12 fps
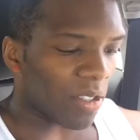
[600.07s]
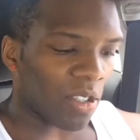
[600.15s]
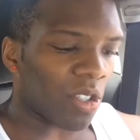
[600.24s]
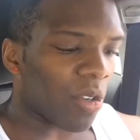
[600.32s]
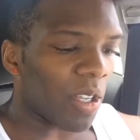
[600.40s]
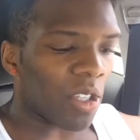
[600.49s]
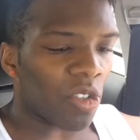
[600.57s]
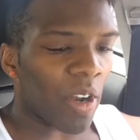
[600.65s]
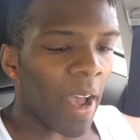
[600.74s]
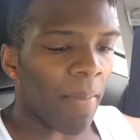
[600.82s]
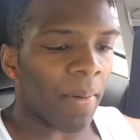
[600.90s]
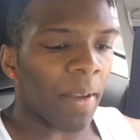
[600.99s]
I just destroyed the
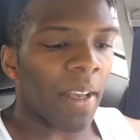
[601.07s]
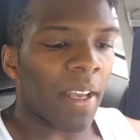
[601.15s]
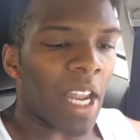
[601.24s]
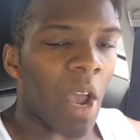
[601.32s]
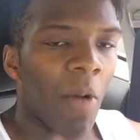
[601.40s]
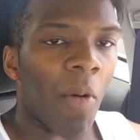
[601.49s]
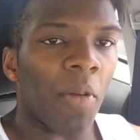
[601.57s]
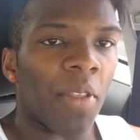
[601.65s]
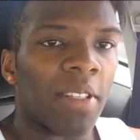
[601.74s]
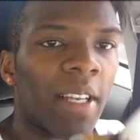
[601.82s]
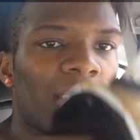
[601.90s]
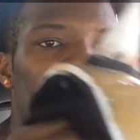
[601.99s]
strap, and I wore
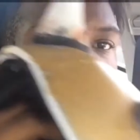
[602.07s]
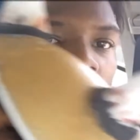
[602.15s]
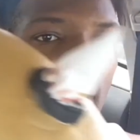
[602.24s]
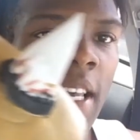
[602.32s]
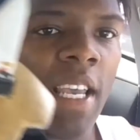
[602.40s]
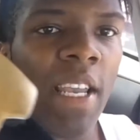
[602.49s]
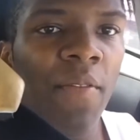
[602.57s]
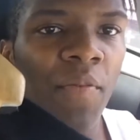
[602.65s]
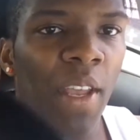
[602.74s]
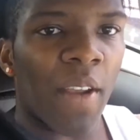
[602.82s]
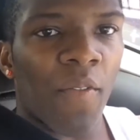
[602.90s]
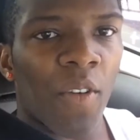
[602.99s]
this like
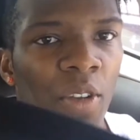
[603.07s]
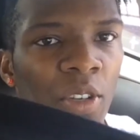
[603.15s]
sleeve thing